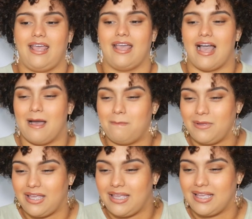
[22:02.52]

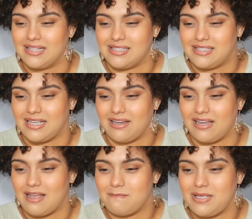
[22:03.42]
gapping and
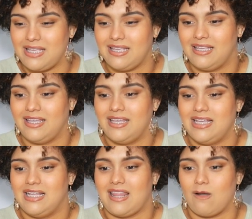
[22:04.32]
staring at me.
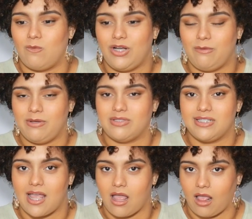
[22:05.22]
Like, what do you mean? When she's
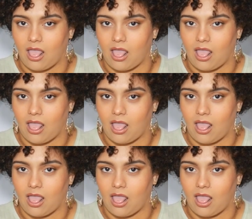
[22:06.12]
like,